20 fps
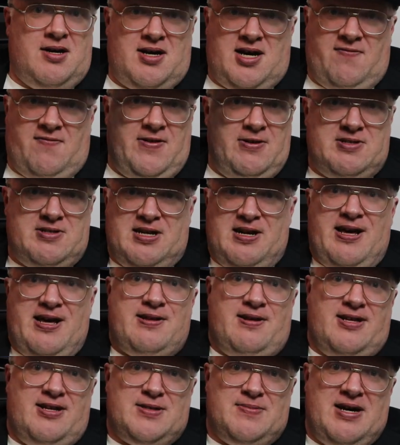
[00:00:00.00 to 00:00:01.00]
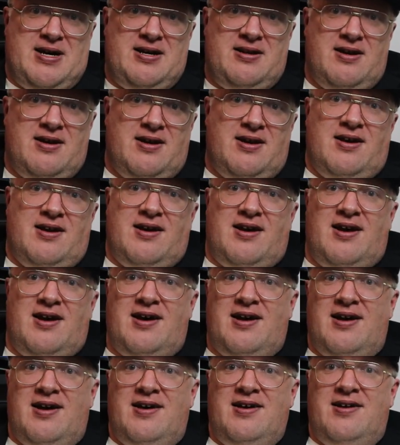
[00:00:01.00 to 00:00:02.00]
I flew to the Netherlands, man.
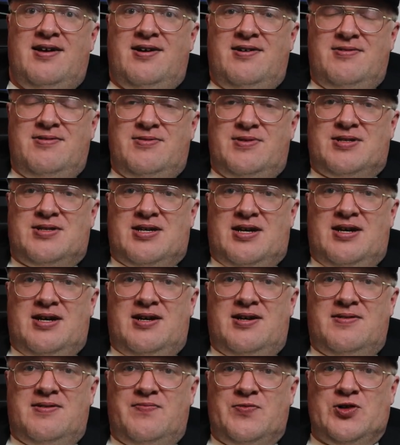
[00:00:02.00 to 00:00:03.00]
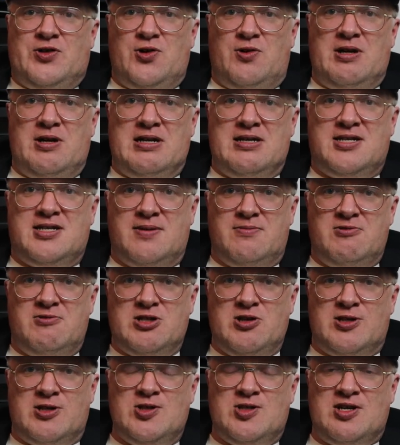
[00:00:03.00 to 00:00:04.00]
It was during some
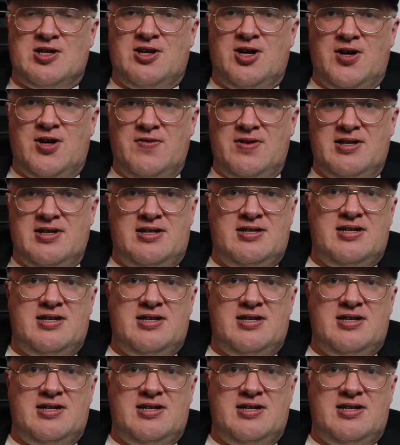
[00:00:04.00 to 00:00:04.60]
restrictions in COVID.